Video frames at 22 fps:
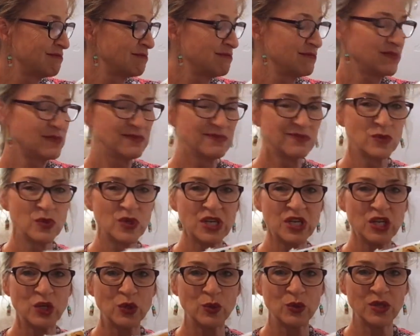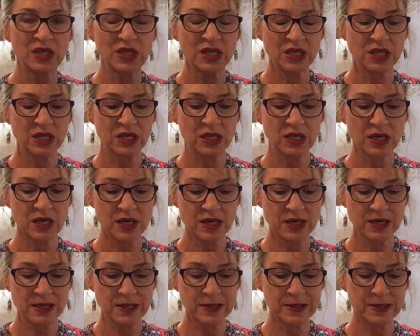What do you think?
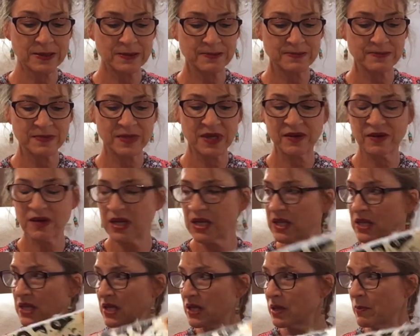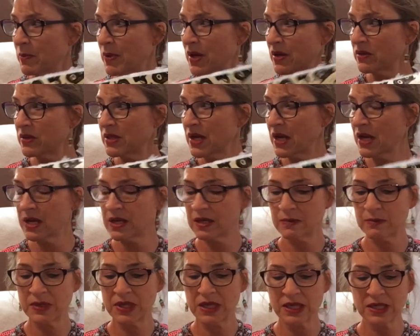I gotta think about that
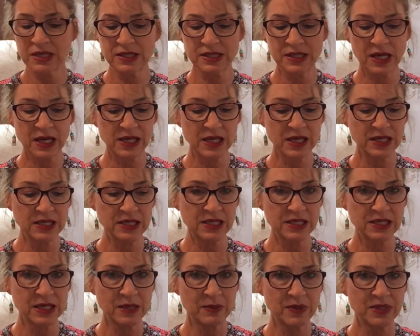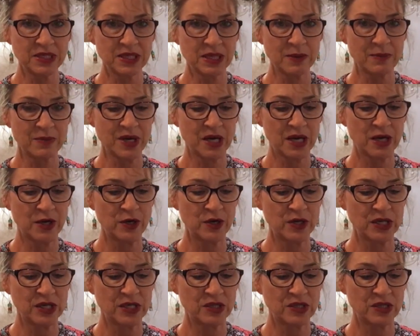because I like to take my time ironing